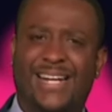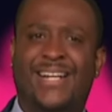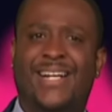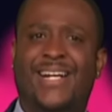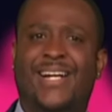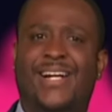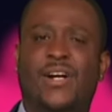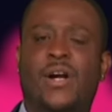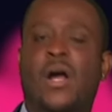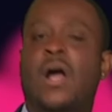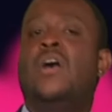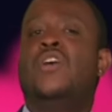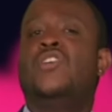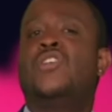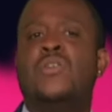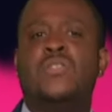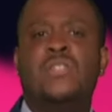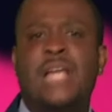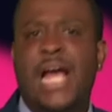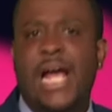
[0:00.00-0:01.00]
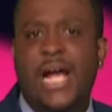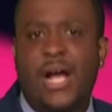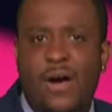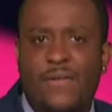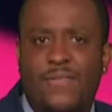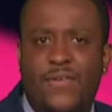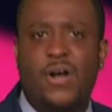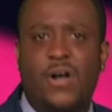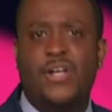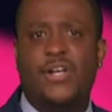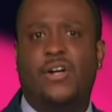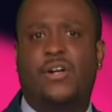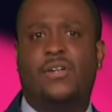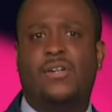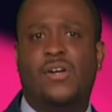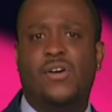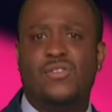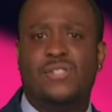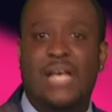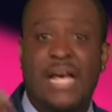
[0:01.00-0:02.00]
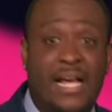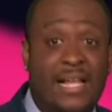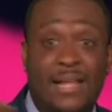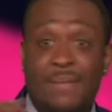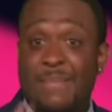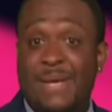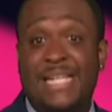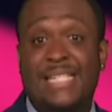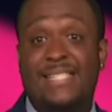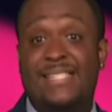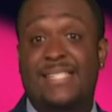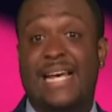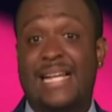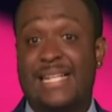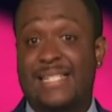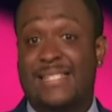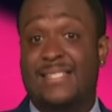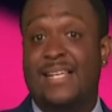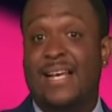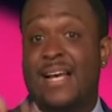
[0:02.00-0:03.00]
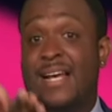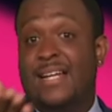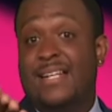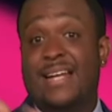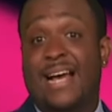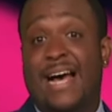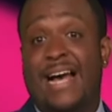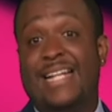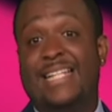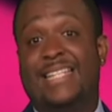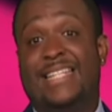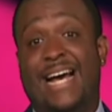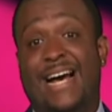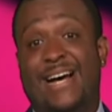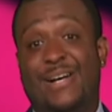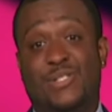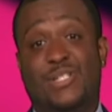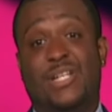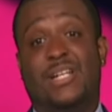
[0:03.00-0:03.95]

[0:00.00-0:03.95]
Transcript: It's getting hot in here, so take off all your clothes. That makes sense.